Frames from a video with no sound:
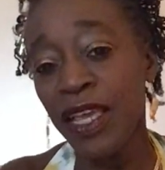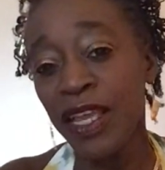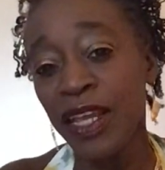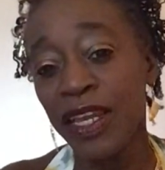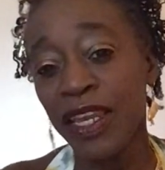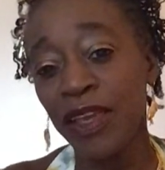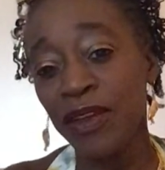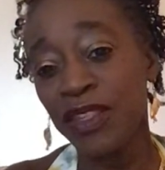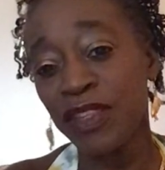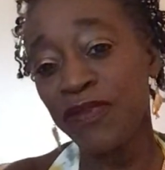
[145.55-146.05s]

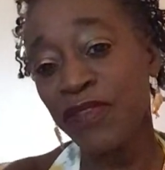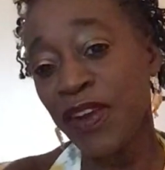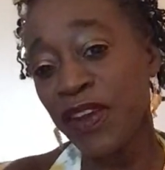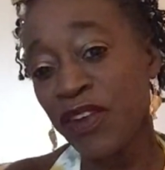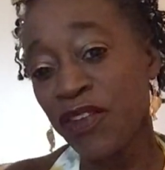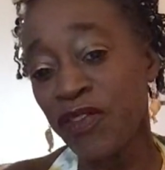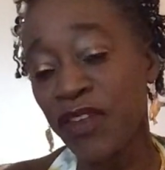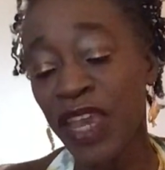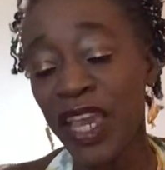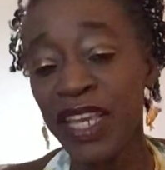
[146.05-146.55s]
Leo's a very
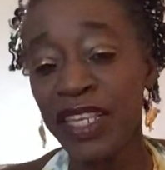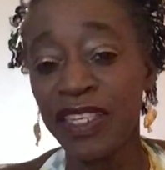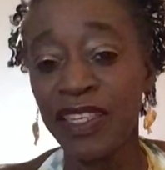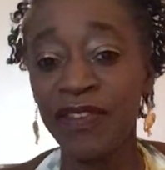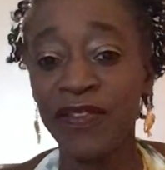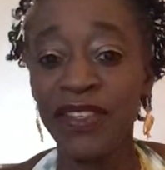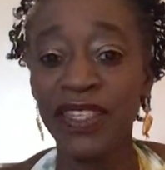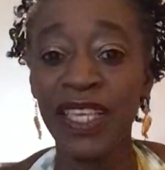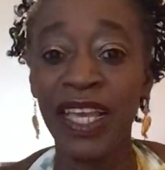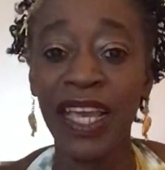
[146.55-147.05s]
creative
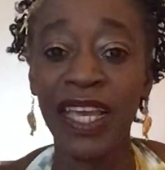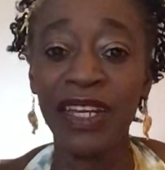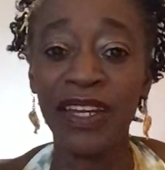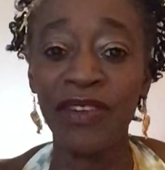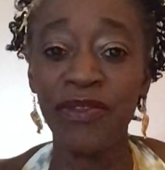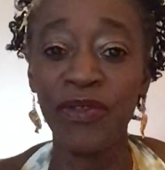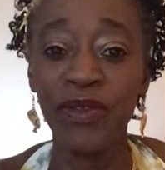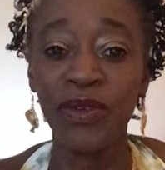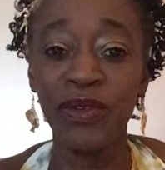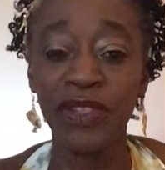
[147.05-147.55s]
sign
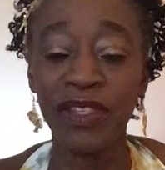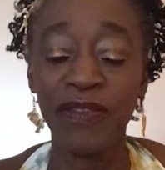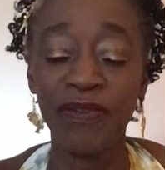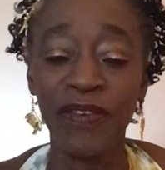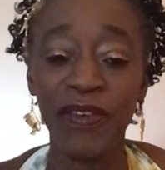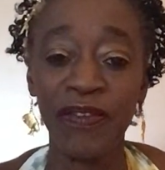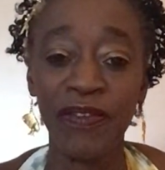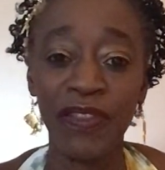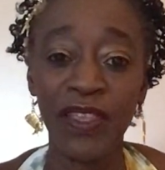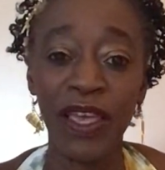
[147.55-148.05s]
and rules the
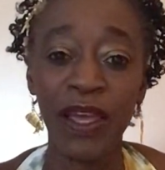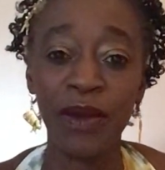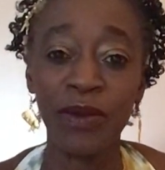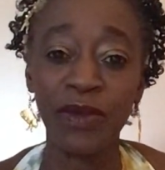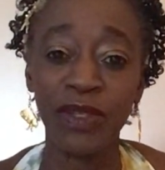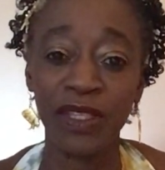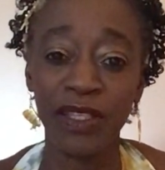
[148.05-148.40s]
fifth house.